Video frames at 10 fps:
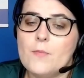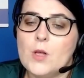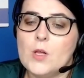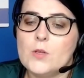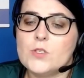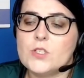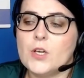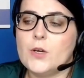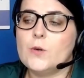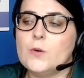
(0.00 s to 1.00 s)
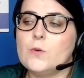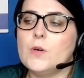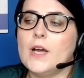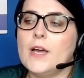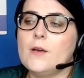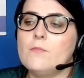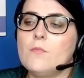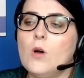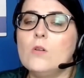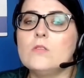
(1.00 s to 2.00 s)
Also,
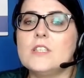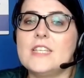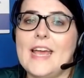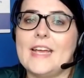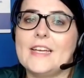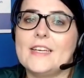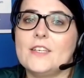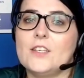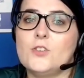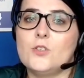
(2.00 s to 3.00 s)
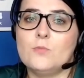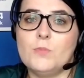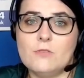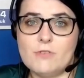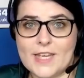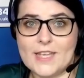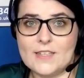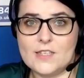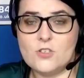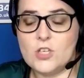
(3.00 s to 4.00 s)
all the tech, it should be
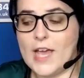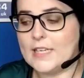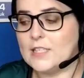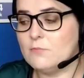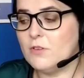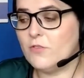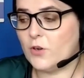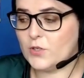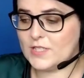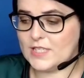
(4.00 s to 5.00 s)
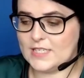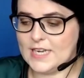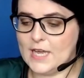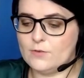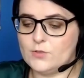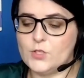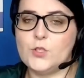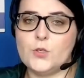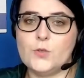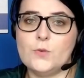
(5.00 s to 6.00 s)
regularly checked, and before you sit down to
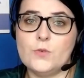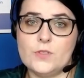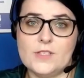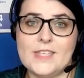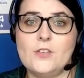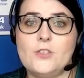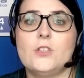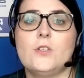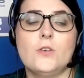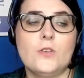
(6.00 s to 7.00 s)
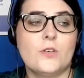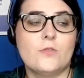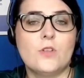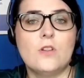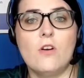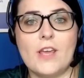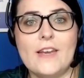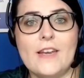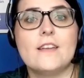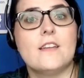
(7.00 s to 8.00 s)
do the session, or to log
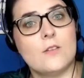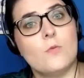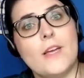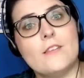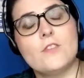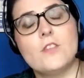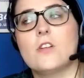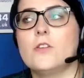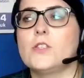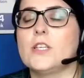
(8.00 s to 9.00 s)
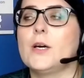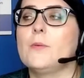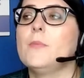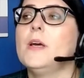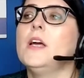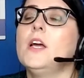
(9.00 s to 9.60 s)
in and wait for the calls to come,